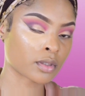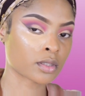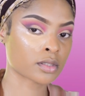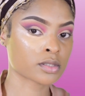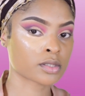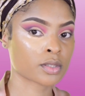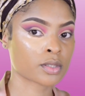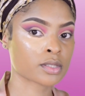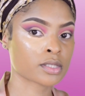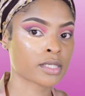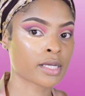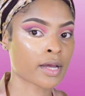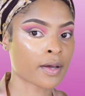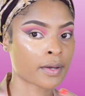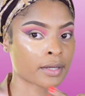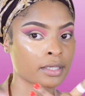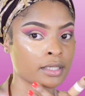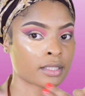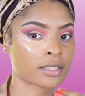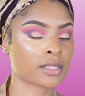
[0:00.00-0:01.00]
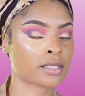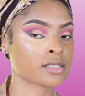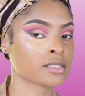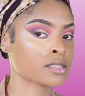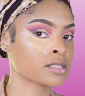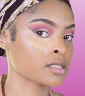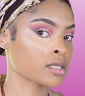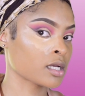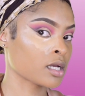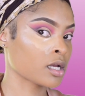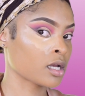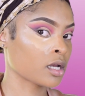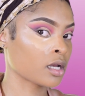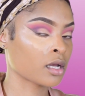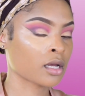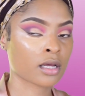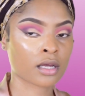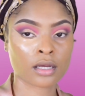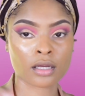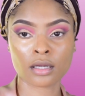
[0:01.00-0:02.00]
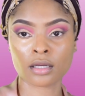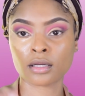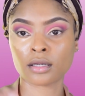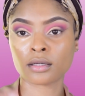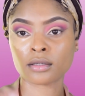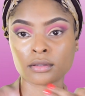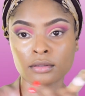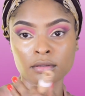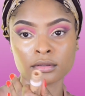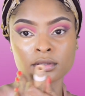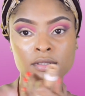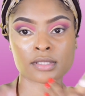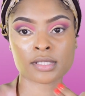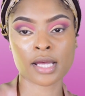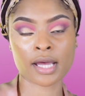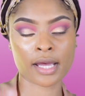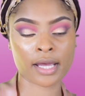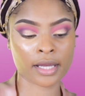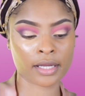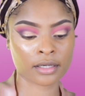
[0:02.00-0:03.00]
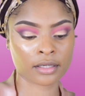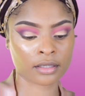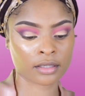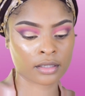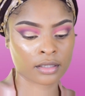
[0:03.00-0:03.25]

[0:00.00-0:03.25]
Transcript: So you see how I did this side?